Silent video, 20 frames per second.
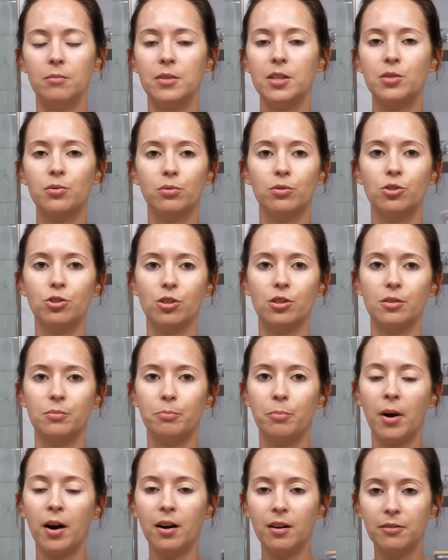This one's
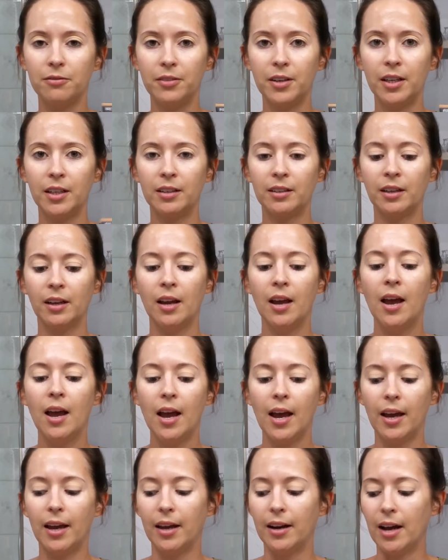just perfect,
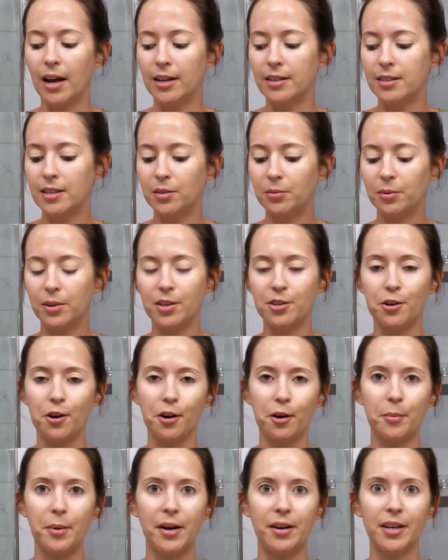and I did want to
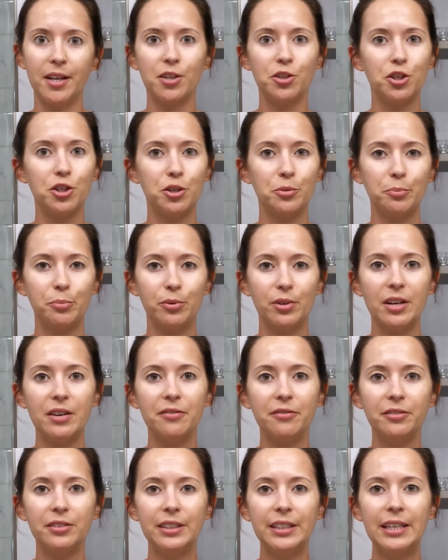talk about it just
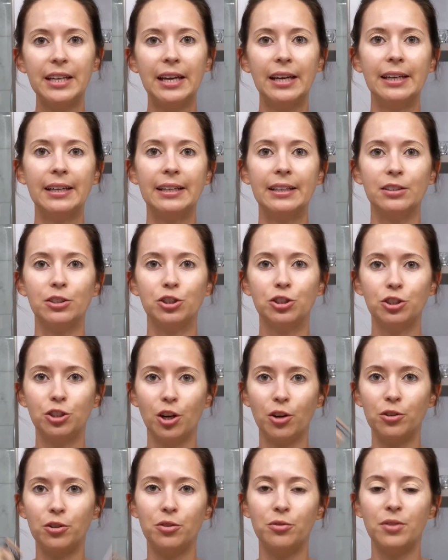briefly and
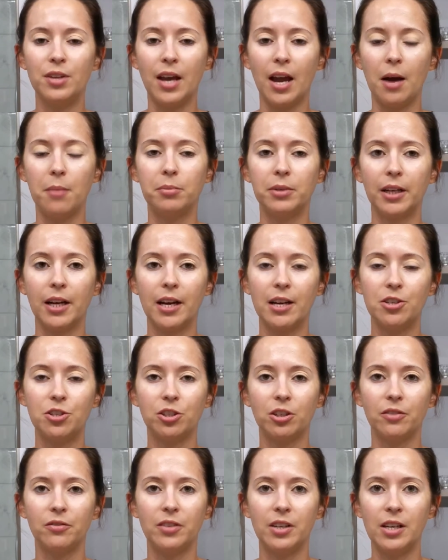show you the
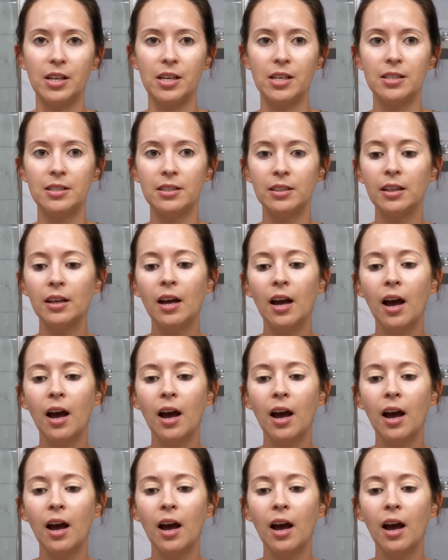application of it.